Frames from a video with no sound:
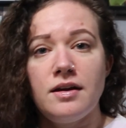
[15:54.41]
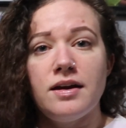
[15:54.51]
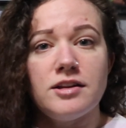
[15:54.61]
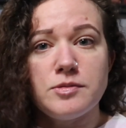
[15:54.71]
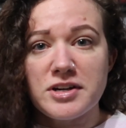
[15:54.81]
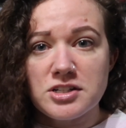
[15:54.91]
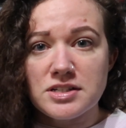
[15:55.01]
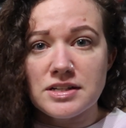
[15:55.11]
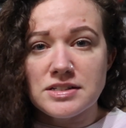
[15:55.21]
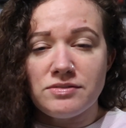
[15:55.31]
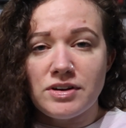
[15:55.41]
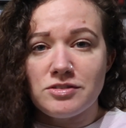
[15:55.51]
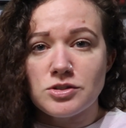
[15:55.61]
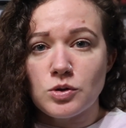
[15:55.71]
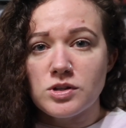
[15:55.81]
and especially since I've never
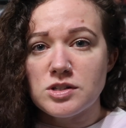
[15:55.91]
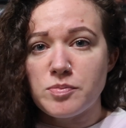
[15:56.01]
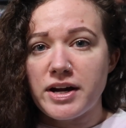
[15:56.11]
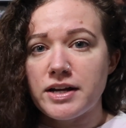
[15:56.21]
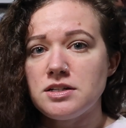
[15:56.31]
sold this brand.